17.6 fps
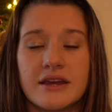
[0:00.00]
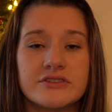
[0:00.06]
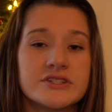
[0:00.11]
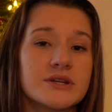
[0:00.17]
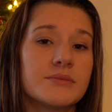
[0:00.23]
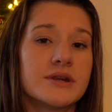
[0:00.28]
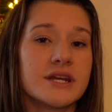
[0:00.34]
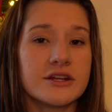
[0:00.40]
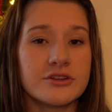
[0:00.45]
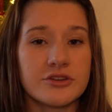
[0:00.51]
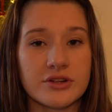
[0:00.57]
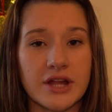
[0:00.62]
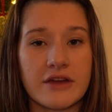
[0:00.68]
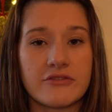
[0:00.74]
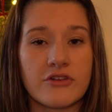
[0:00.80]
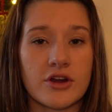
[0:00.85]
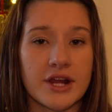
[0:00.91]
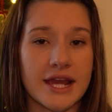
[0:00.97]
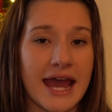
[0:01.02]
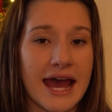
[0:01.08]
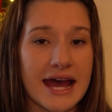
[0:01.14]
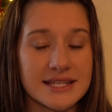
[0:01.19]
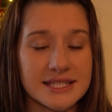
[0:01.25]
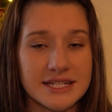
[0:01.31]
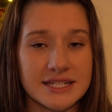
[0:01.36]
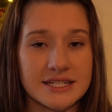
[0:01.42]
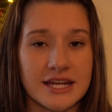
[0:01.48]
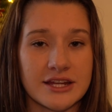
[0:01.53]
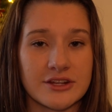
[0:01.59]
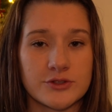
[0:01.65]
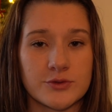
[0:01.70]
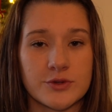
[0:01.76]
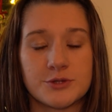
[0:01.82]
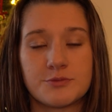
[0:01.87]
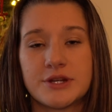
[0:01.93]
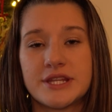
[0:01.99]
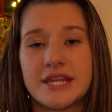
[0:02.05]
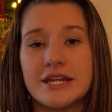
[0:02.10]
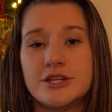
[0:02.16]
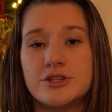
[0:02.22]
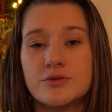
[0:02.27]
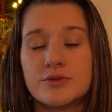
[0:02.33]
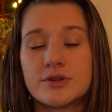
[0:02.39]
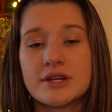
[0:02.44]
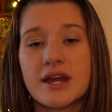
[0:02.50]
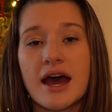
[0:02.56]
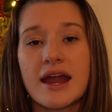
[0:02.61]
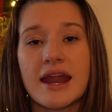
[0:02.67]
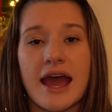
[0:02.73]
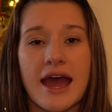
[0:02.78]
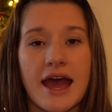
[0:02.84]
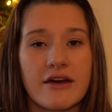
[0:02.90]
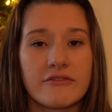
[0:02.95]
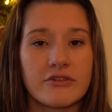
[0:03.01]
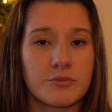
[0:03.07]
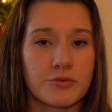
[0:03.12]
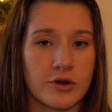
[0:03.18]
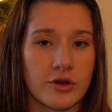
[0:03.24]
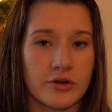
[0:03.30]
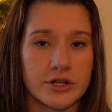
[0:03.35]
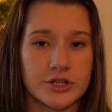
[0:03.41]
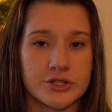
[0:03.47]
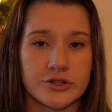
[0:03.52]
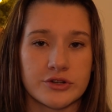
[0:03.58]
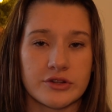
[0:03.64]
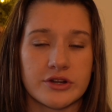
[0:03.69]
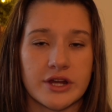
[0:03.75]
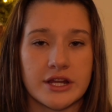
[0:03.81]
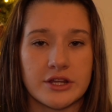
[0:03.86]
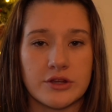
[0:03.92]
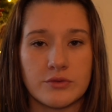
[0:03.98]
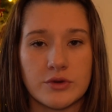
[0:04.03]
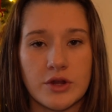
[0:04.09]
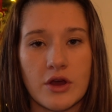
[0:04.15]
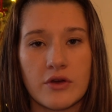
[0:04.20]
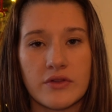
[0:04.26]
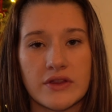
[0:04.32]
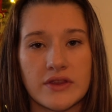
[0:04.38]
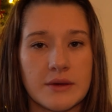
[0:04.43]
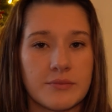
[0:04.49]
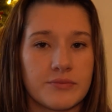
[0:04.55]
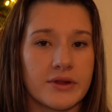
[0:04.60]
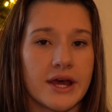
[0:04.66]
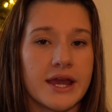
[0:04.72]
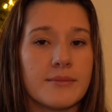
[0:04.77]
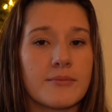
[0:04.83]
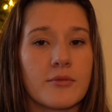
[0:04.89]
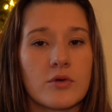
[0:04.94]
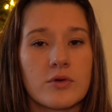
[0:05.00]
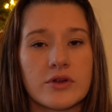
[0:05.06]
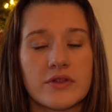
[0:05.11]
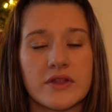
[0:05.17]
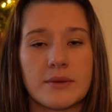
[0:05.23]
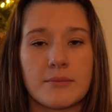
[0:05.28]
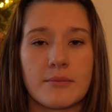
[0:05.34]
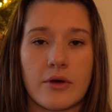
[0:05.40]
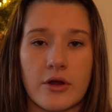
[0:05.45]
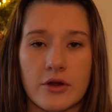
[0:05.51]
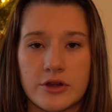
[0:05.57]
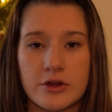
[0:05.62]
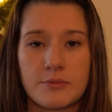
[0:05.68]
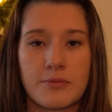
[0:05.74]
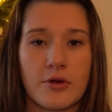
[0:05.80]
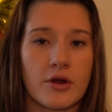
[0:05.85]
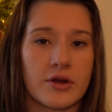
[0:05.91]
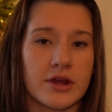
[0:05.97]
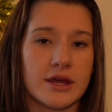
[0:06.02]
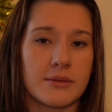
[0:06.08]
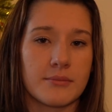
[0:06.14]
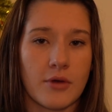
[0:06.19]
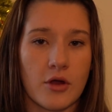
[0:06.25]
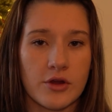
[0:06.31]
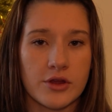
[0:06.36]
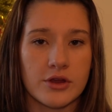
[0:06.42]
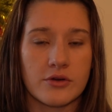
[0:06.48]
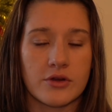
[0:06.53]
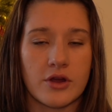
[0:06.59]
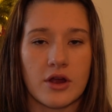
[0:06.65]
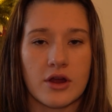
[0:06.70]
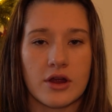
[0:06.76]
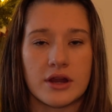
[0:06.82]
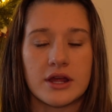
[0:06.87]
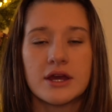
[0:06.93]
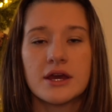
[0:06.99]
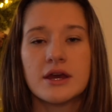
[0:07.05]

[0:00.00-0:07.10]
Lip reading: if somebody in your life already has a Nintendo Switch but they do not have a Pro Controller and you know that they play more than Mario Party and Mario Kart,